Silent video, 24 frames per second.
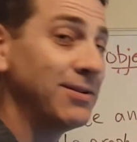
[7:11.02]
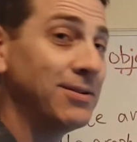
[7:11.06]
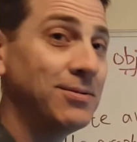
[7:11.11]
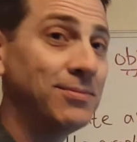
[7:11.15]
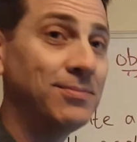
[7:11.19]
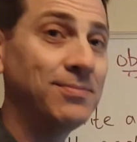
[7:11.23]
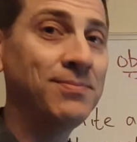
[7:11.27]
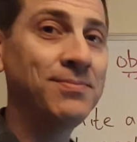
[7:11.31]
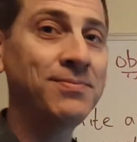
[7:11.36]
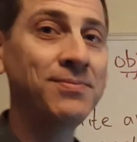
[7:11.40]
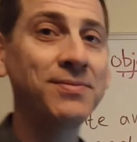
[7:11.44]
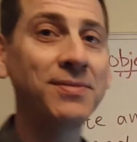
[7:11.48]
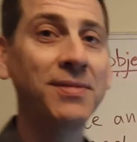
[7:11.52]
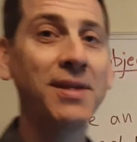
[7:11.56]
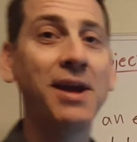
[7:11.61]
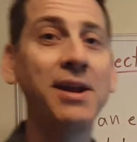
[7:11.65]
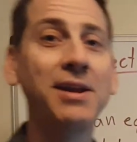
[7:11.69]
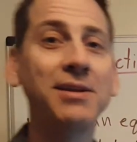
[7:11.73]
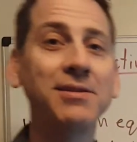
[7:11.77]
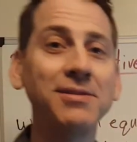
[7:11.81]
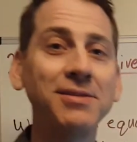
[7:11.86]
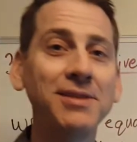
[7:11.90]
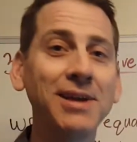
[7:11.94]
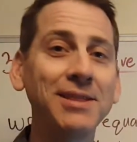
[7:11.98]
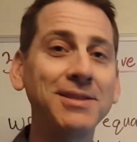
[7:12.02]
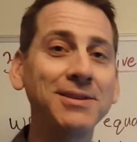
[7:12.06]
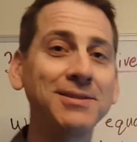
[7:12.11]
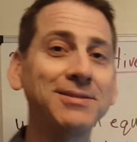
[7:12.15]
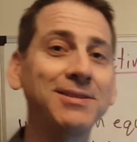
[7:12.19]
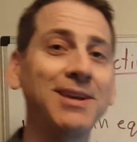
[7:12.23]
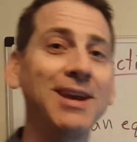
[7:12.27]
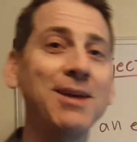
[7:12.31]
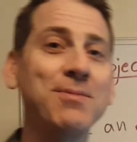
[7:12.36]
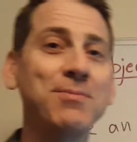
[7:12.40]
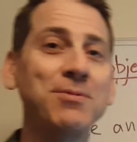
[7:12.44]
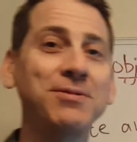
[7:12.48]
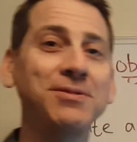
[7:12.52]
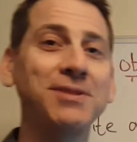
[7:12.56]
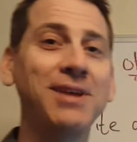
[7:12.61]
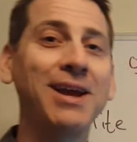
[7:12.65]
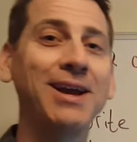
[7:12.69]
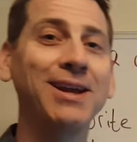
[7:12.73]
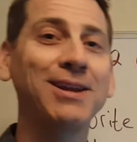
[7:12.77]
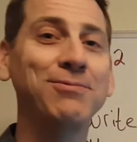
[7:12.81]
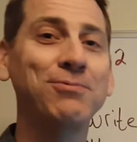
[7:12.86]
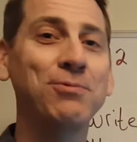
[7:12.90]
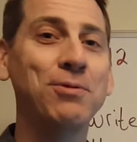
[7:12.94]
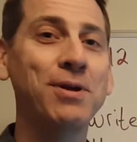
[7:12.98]
And isn't that the same as
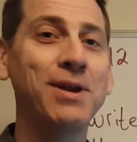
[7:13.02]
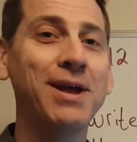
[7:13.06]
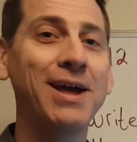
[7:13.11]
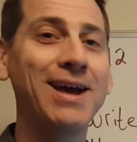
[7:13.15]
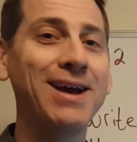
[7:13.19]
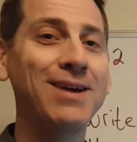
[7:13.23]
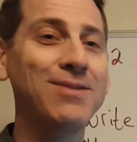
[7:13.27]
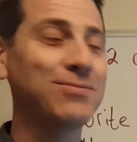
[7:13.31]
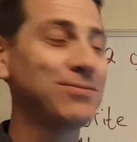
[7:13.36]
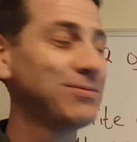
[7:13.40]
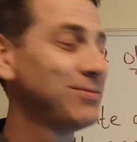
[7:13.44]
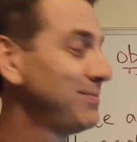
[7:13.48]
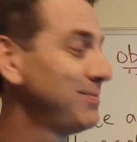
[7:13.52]
negative 1/2?